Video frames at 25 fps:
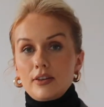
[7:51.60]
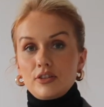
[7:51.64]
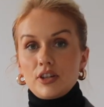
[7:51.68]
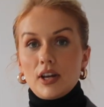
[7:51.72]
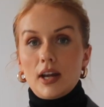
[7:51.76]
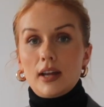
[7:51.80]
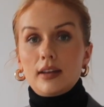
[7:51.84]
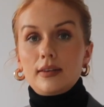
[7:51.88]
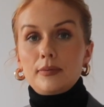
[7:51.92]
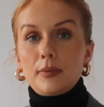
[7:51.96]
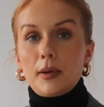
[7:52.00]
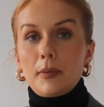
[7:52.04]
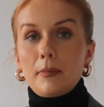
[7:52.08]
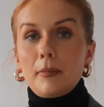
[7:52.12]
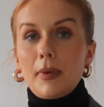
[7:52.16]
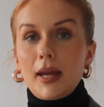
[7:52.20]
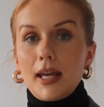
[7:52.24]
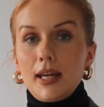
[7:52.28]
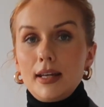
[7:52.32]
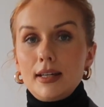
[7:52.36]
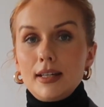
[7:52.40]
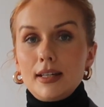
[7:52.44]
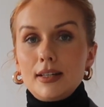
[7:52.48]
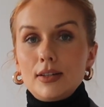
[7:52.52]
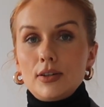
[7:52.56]
And yeah, it's been
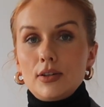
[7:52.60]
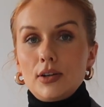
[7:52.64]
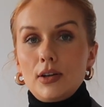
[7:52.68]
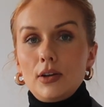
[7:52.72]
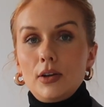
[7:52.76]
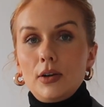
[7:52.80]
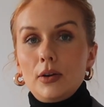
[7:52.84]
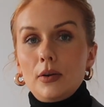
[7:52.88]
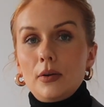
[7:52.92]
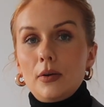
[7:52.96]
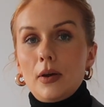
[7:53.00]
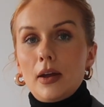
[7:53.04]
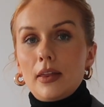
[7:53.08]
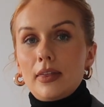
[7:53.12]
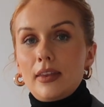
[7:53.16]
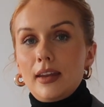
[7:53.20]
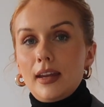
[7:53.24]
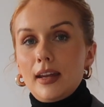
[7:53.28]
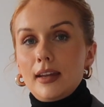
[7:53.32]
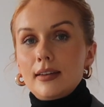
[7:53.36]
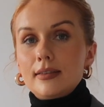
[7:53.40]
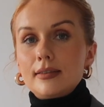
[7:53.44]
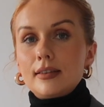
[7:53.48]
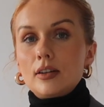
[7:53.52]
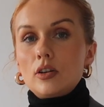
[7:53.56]
made into
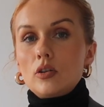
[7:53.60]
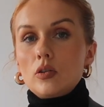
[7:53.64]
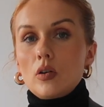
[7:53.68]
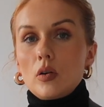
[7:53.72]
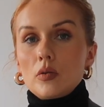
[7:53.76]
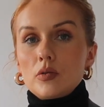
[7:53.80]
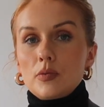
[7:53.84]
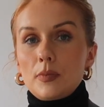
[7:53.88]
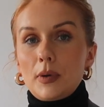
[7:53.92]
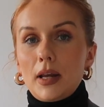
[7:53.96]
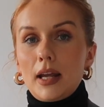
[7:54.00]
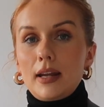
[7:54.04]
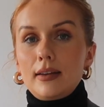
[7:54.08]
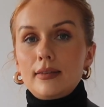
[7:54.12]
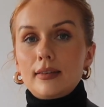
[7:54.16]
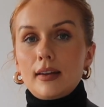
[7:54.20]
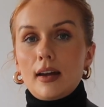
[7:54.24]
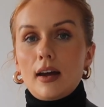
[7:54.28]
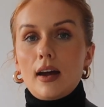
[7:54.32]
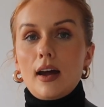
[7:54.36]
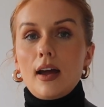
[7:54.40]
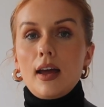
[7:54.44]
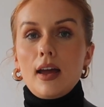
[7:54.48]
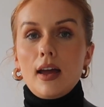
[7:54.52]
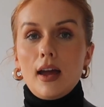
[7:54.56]
this cropped
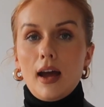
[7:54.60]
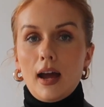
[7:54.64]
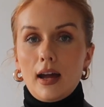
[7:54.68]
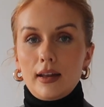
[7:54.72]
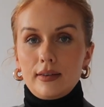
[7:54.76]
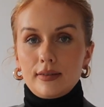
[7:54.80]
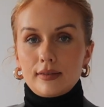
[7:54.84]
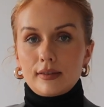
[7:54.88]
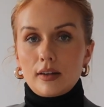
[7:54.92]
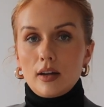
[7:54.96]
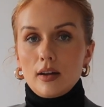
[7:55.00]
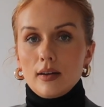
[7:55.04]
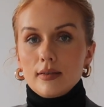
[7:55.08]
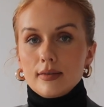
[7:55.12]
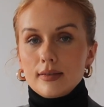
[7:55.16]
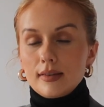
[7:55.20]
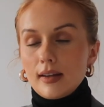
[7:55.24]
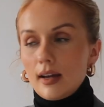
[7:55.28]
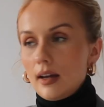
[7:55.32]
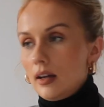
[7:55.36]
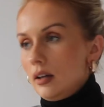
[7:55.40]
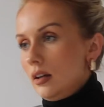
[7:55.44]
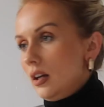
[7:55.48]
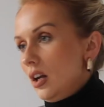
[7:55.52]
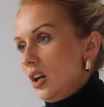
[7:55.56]
blazer and skirt
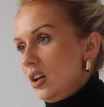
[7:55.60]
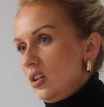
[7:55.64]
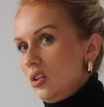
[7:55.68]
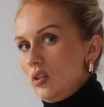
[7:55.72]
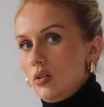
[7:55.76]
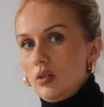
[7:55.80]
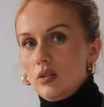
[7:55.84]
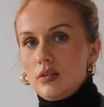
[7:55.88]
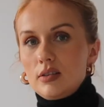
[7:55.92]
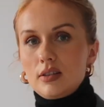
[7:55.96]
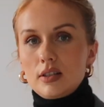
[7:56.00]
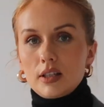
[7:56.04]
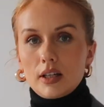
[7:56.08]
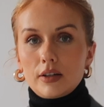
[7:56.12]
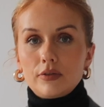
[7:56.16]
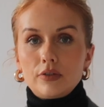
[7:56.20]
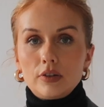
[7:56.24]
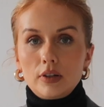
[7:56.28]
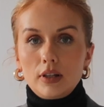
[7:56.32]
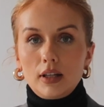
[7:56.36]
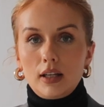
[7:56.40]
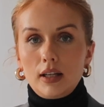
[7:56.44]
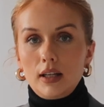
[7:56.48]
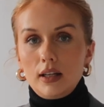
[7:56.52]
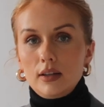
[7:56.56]
set. You could
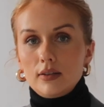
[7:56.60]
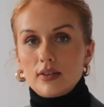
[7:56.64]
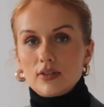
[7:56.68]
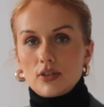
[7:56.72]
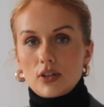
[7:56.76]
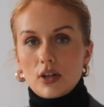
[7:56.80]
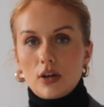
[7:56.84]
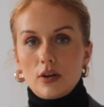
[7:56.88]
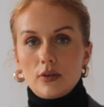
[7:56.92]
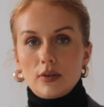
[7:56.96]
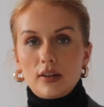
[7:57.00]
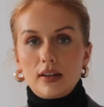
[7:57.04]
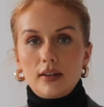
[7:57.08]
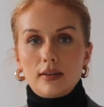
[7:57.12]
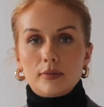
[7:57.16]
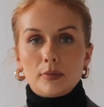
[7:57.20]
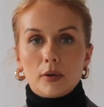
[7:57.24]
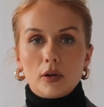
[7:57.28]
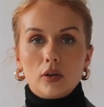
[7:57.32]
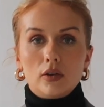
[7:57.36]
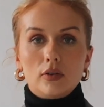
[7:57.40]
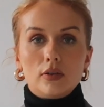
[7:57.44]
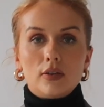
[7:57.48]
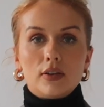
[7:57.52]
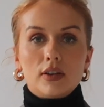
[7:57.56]
definitely style these
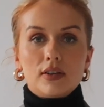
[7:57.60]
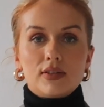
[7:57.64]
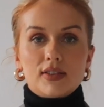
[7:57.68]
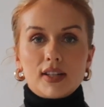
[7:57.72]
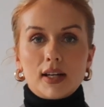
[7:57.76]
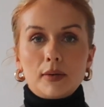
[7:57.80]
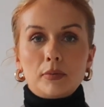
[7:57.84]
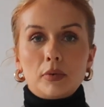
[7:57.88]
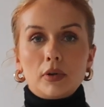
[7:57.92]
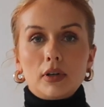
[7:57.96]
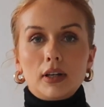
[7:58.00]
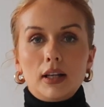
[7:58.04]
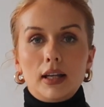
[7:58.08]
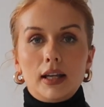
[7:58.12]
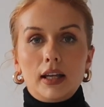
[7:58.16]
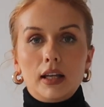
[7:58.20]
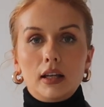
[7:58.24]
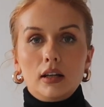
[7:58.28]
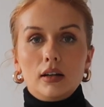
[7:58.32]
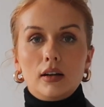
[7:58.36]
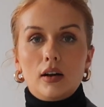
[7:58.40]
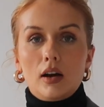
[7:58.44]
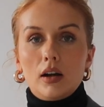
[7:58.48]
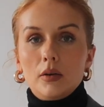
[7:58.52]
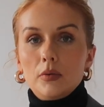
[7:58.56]
both
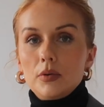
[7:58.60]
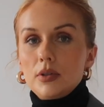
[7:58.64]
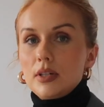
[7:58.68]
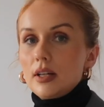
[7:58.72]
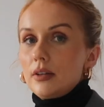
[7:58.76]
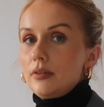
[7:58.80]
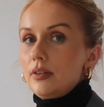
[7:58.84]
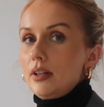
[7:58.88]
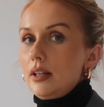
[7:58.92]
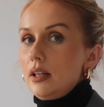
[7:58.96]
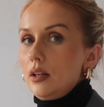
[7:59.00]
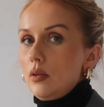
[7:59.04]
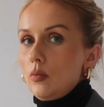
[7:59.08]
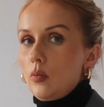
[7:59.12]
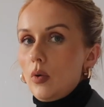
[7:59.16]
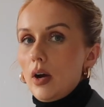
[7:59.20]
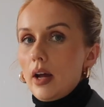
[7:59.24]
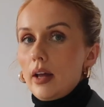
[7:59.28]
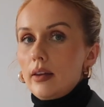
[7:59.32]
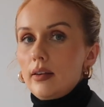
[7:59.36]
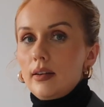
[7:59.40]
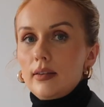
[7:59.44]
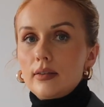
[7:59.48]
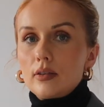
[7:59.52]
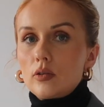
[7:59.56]
separately. I would definitely
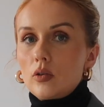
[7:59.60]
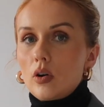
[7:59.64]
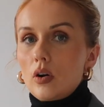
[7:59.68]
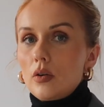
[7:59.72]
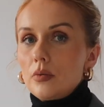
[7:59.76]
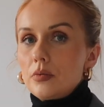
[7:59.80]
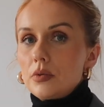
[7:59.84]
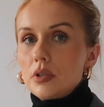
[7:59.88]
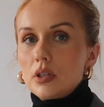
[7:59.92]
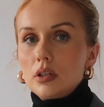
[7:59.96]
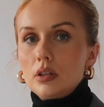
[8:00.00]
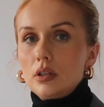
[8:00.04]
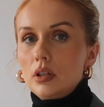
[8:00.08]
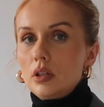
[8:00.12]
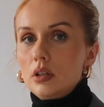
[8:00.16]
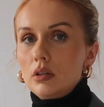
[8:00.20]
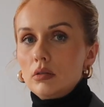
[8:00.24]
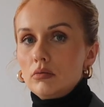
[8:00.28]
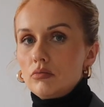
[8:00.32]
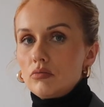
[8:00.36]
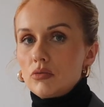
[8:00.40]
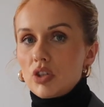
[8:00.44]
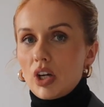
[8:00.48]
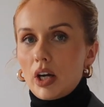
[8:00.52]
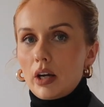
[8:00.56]
wear this cropped
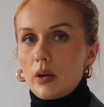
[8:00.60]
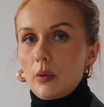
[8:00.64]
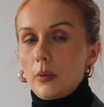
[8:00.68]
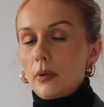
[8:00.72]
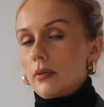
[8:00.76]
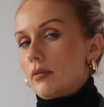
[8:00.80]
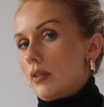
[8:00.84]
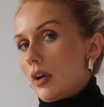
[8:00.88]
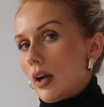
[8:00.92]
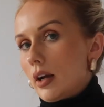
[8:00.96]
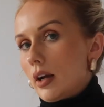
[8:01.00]
jacket with